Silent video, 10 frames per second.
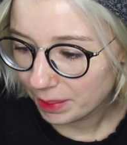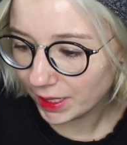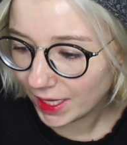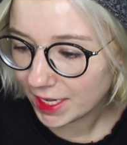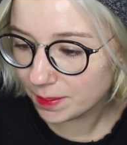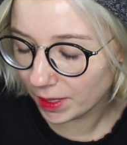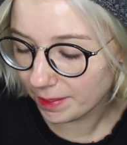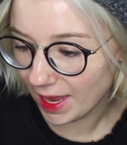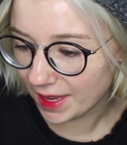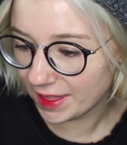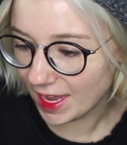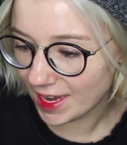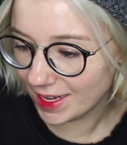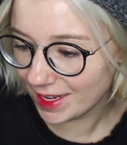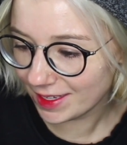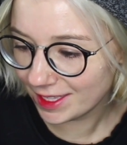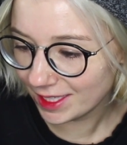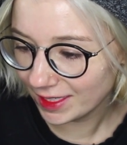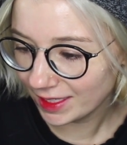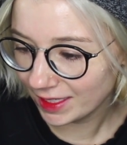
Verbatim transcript: Please bring back the 80s.